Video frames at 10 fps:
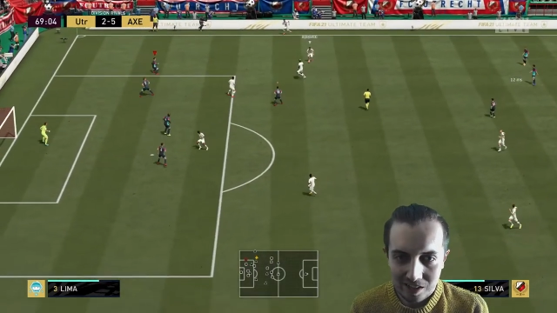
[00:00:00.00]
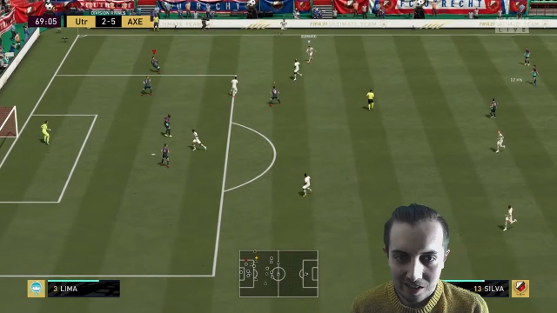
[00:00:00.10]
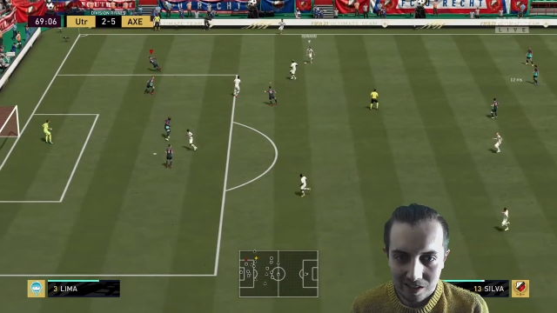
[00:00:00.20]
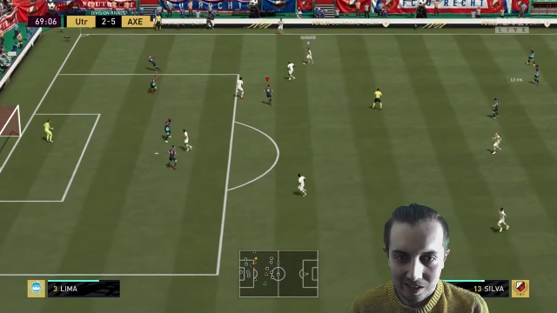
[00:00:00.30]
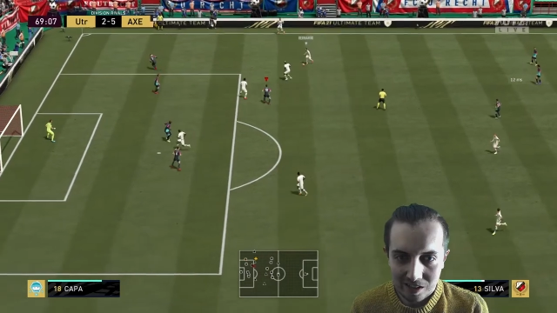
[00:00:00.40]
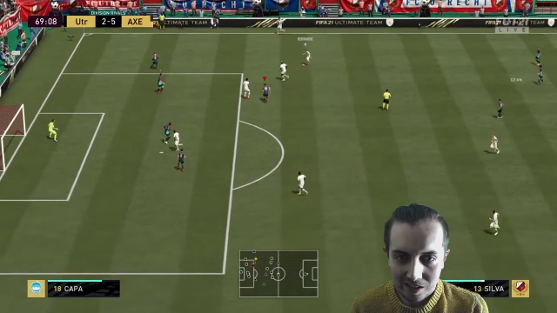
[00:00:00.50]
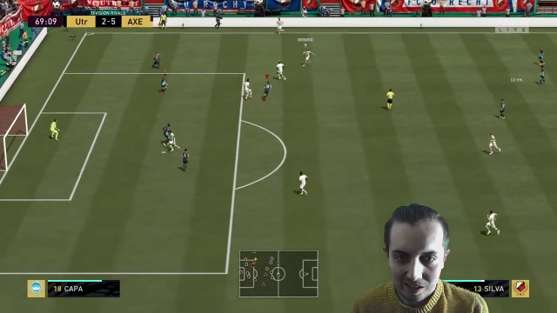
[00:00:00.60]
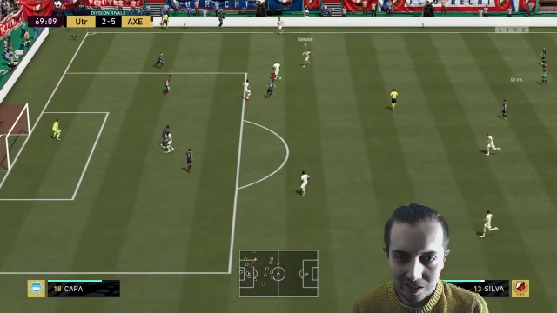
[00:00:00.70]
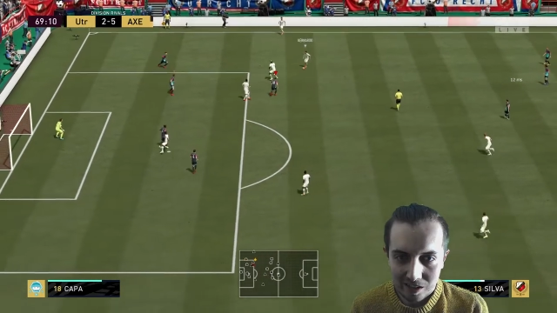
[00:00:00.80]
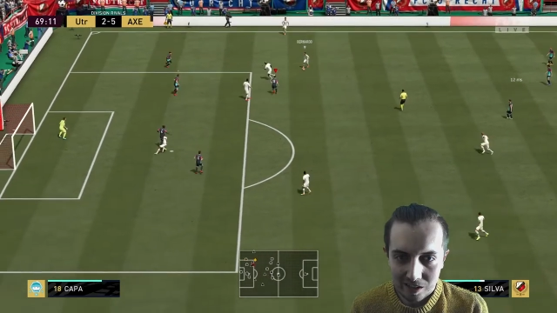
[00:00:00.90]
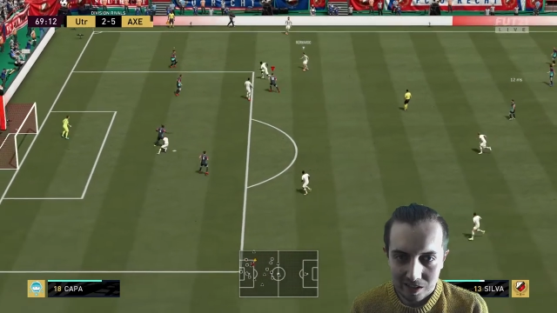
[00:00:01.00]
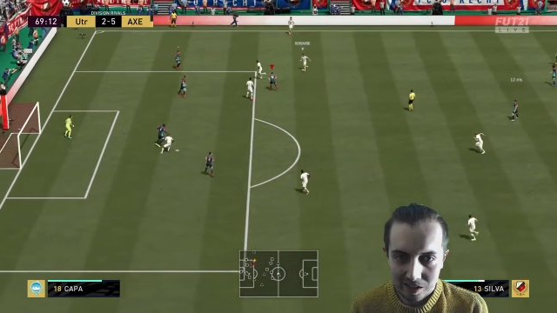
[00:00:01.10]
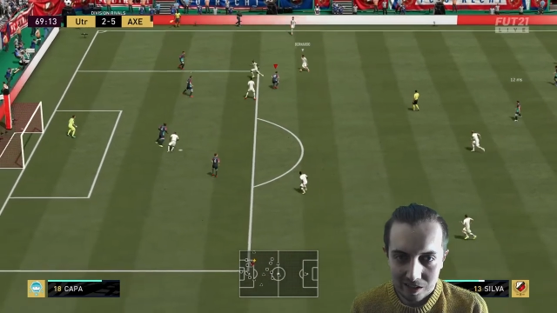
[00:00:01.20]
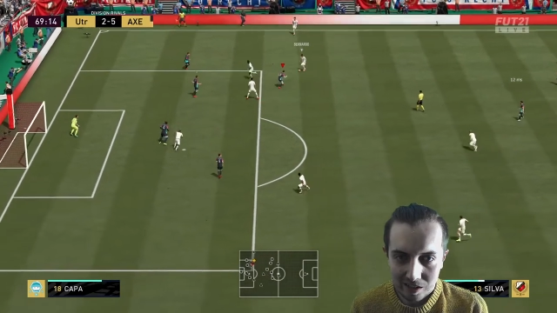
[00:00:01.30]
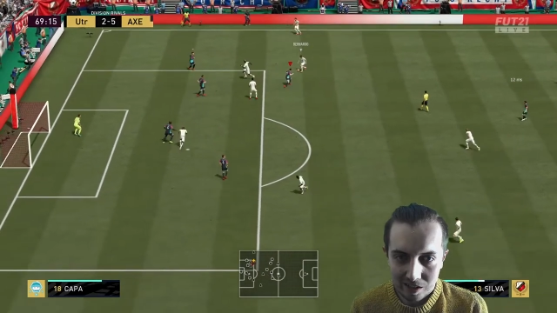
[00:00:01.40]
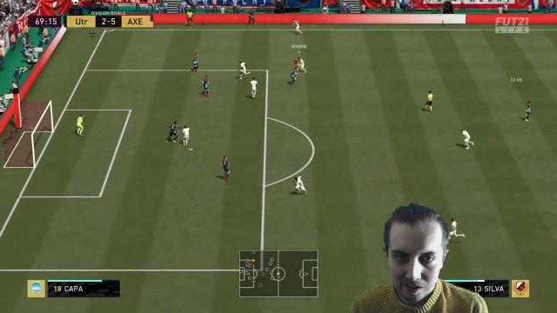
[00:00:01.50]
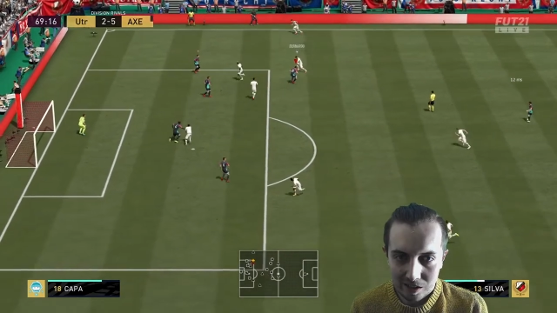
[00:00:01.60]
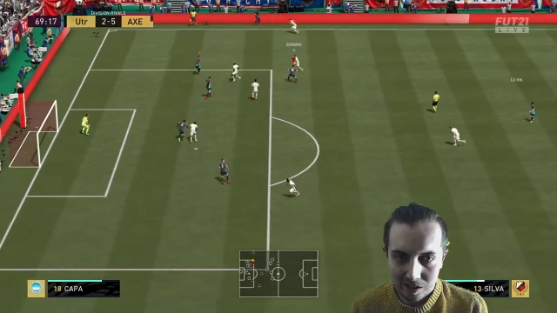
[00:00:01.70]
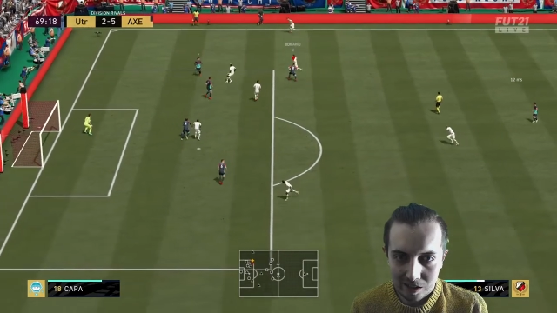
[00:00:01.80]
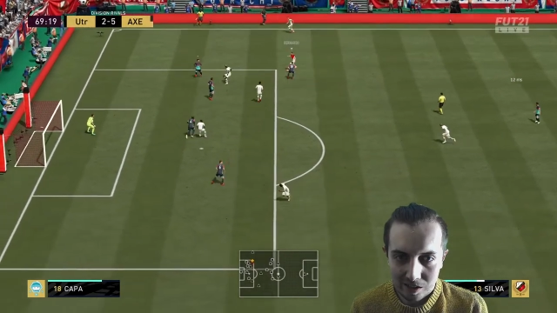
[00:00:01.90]

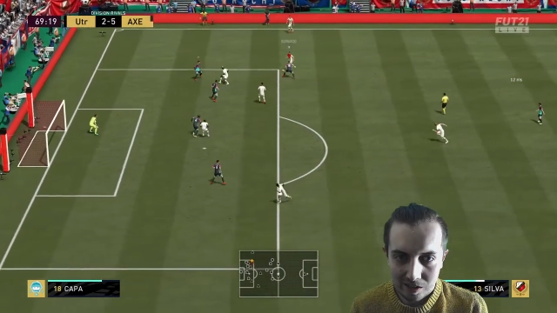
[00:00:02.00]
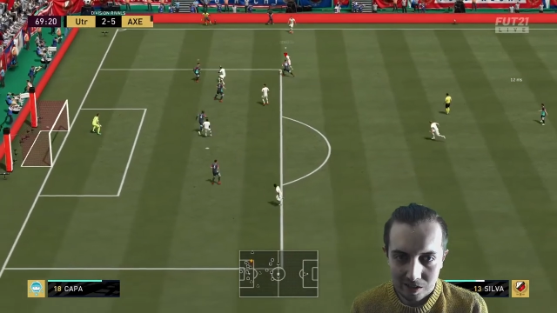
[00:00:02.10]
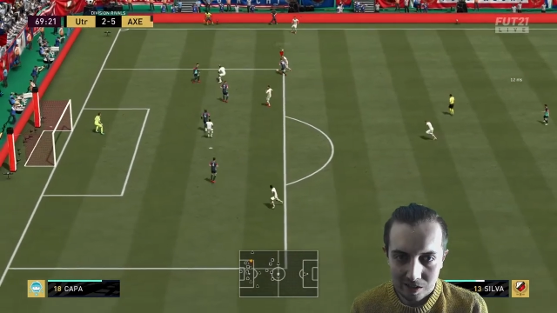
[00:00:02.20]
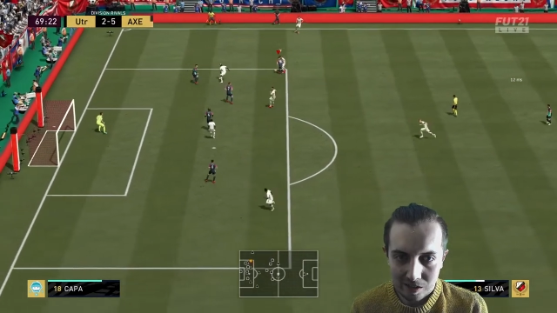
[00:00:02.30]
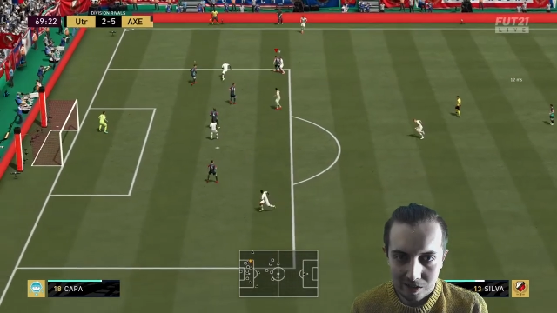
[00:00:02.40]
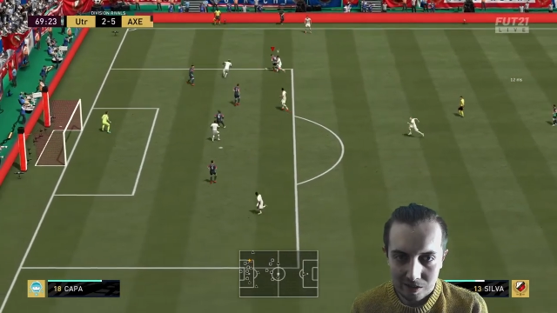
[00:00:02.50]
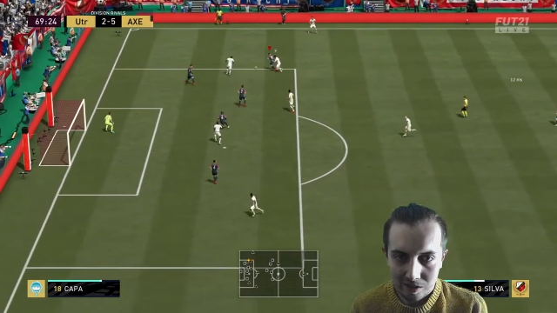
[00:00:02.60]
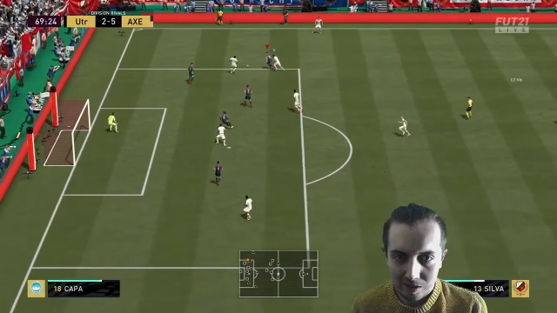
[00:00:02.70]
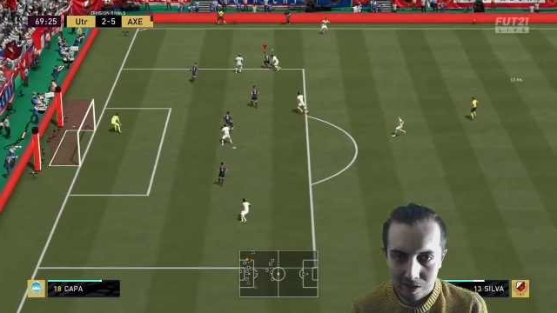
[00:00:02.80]
No one is speaking in this clip.